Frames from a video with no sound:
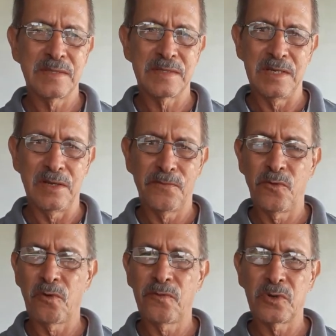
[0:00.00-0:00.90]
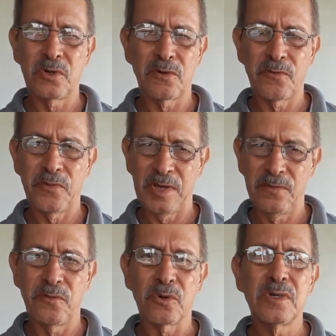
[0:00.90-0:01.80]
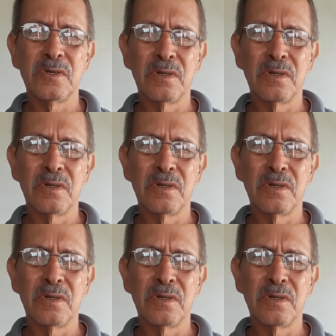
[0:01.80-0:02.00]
say a 4-foot or a 5-foot,